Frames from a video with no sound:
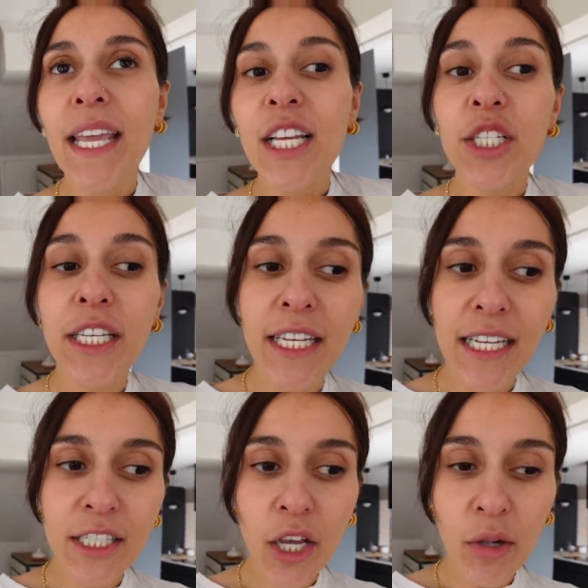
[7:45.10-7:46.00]
She
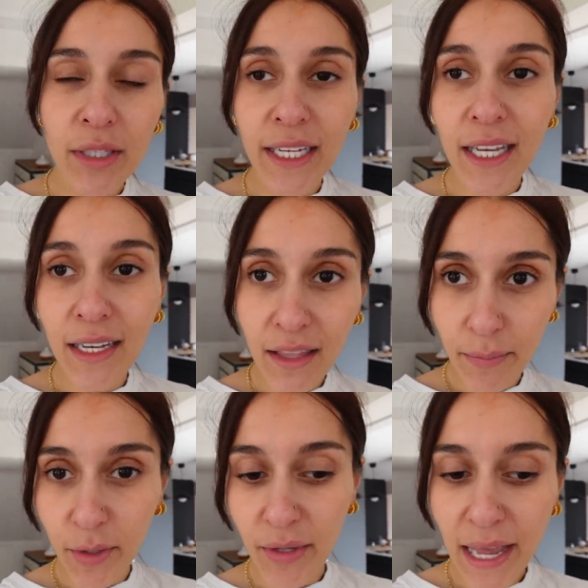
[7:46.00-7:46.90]
is holding another
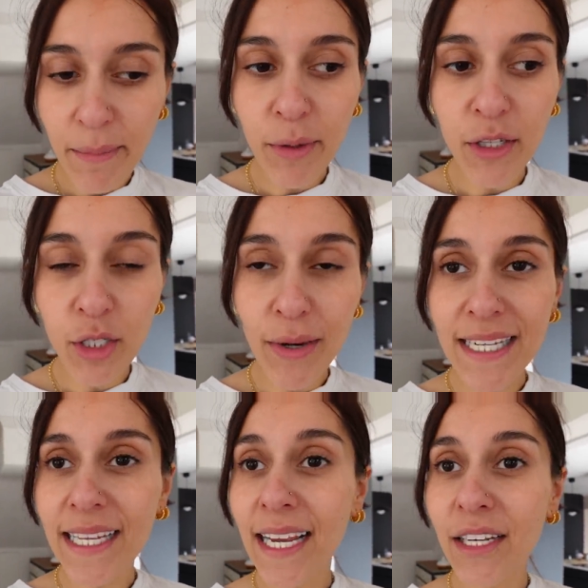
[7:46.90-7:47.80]
boot camp on the
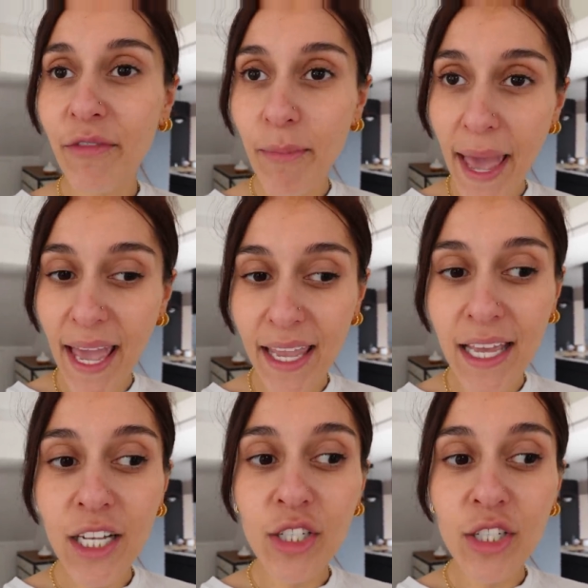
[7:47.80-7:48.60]
22nd of May.